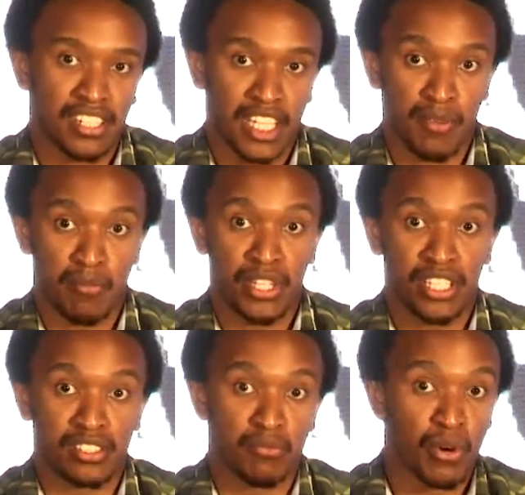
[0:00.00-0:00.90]
that
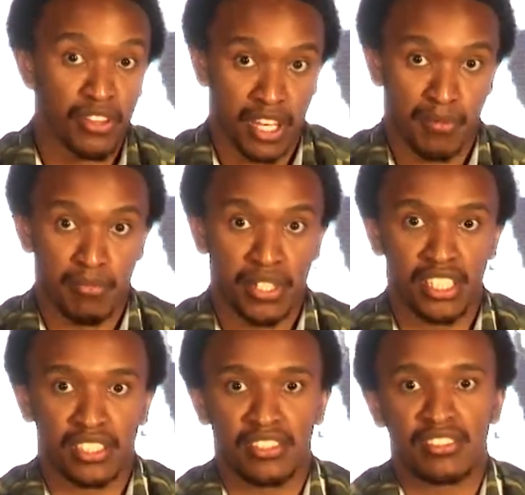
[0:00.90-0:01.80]
capability, both
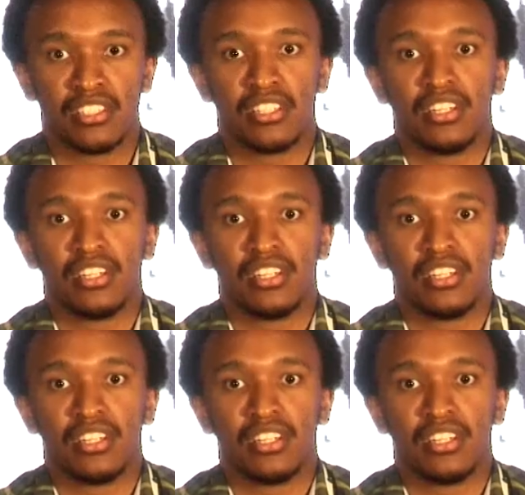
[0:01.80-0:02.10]
capabilities,